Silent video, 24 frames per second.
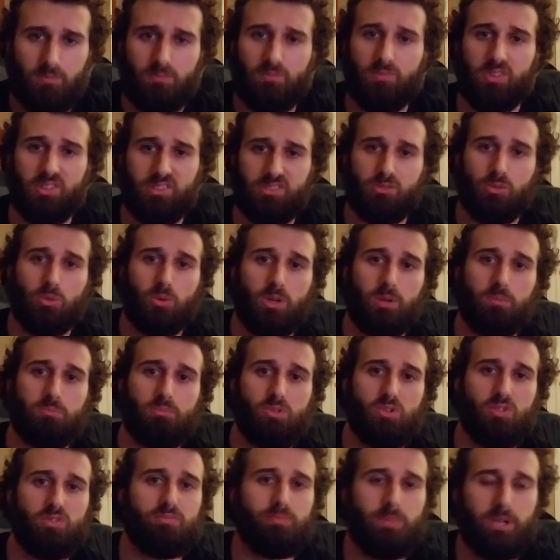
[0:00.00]
restoring
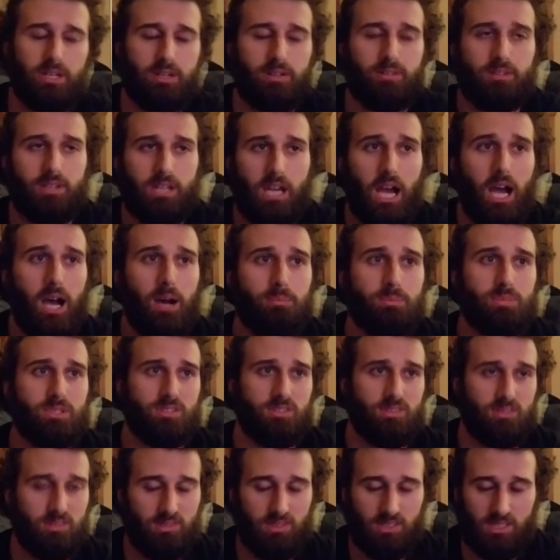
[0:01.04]
movement
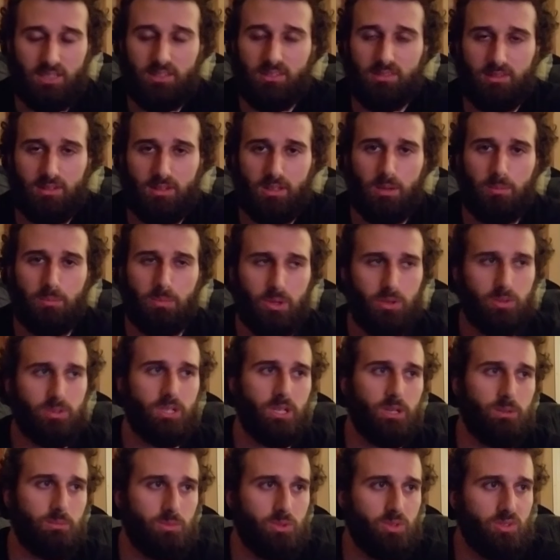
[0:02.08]
competency, so the
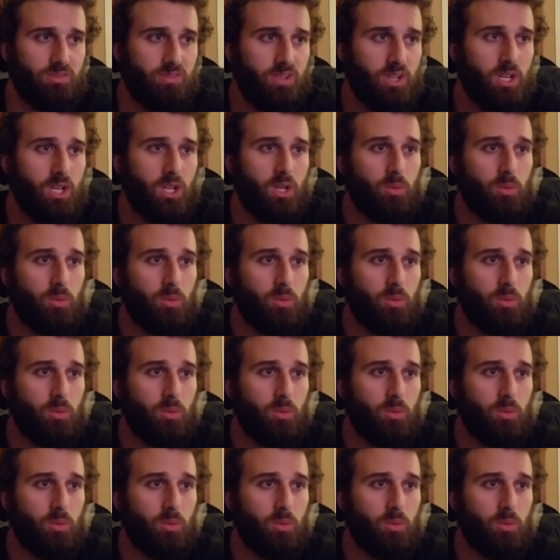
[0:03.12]
ability to move,